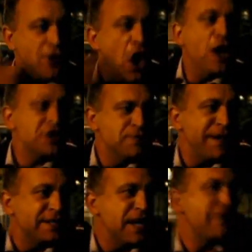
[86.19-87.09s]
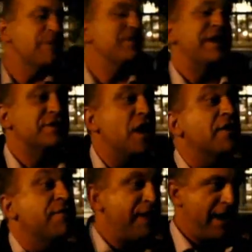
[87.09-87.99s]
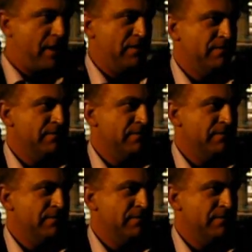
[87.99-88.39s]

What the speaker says: an auction-based government that is unfair.